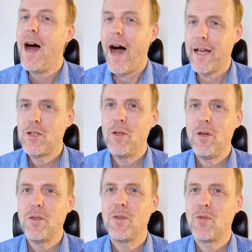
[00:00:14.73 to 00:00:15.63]
I
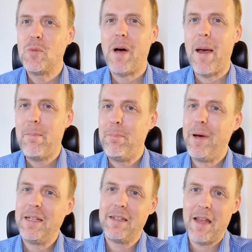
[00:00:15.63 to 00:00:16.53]
turned to my
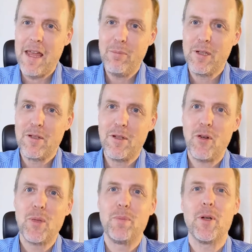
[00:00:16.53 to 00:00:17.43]
pen-enabled
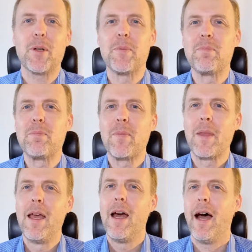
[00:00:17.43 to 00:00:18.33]
notebook
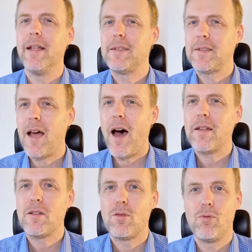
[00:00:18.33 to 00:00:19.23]
and
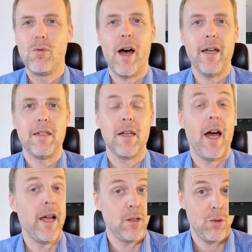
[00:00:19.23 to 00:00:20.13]
started to write
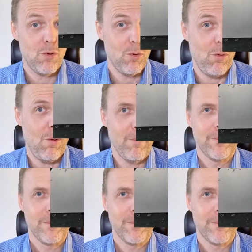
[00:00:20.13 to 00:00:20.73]
and to draw.